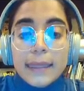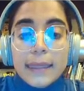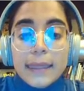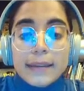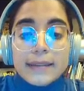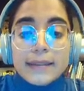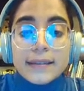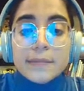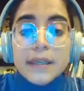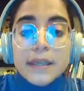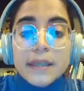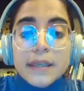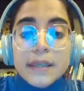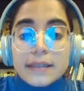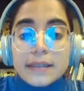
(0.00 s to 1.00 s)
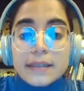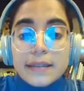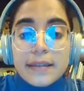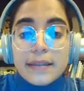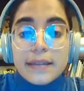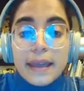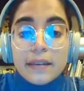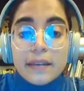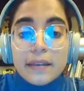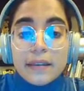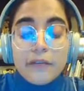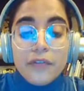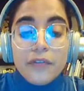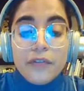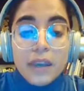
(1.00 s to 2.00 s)
And this means
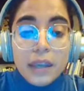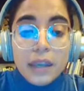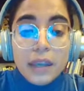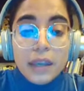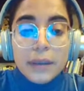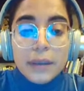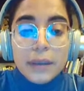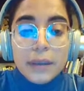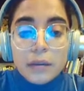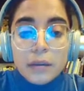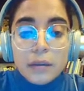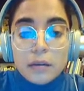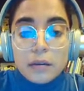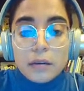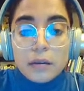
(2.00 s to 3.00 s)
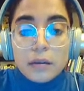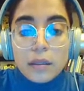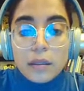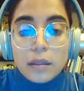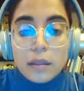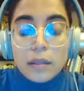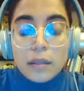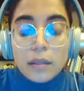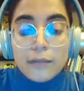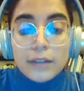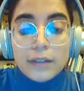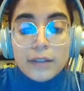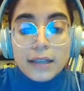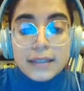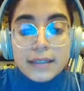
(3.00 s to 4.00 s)
that VB, the
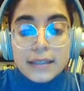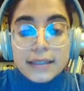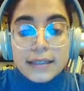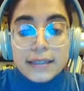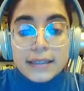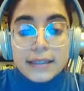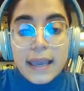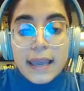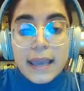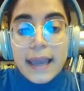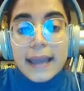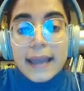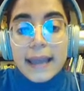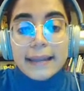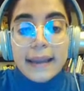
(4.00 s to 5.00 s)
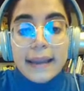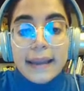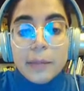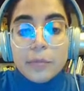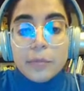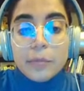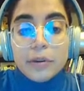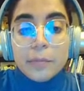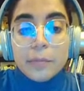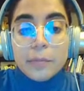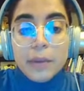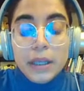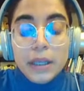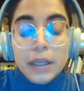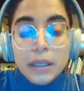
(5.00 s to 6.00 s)
velocity at any
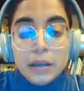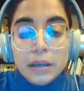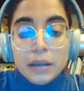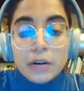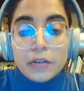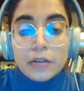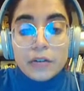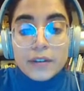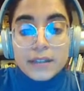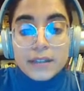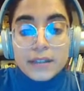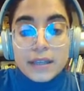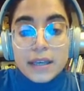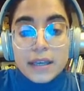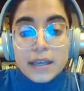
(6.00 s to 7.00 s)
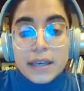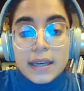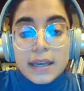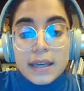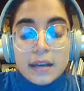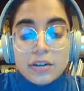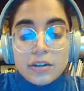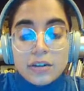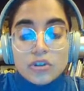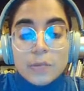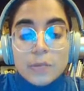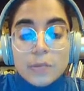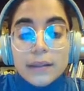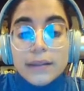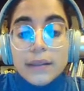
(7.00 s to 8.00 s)
point B on this
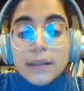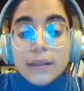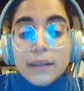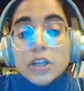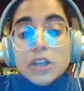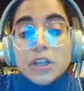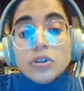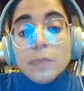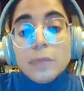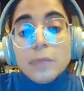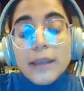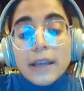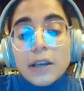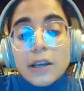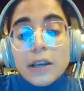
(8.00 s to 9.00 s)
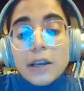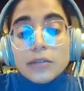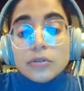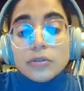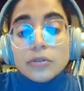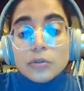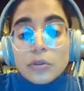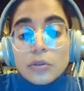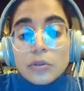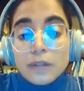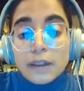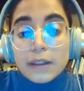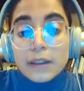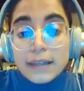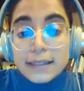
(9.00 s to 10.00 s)
rigid body, should be equal to
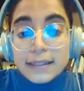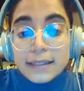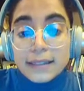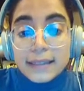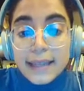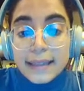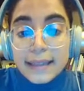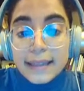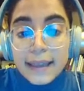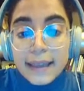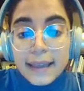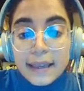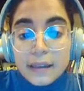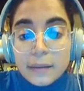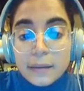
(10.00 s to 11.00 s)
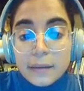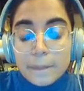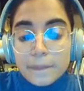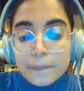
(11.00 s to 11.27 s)
the velocity at A,